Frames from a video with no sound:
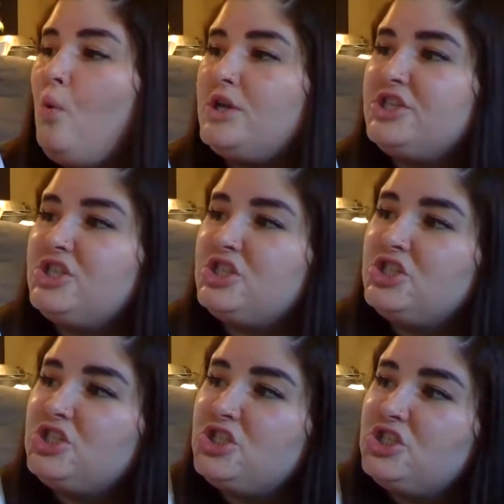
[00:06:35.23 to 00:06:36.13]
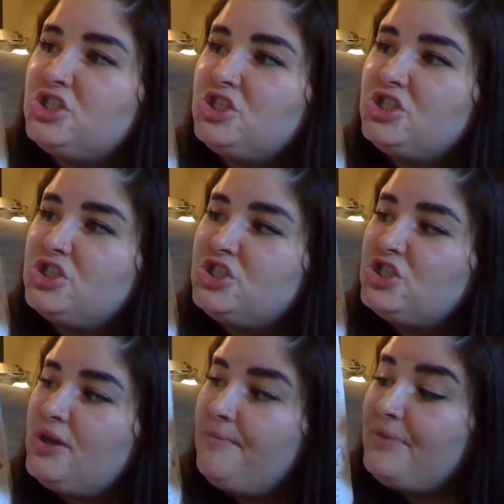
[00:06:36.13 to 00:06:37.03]

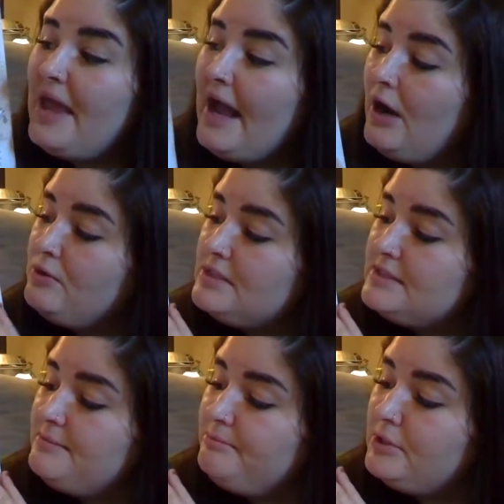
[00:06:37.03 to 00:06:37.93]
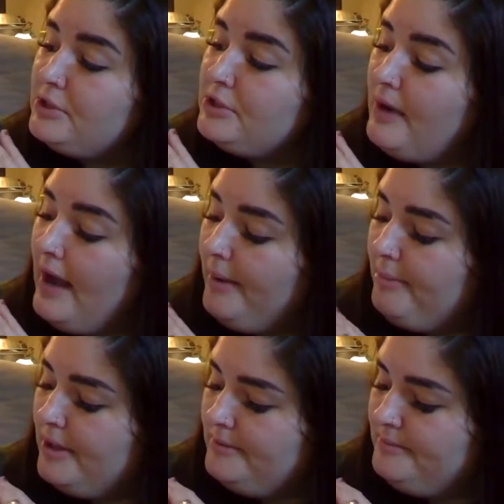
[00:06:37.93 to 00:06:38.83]
whoosh, the house blew up.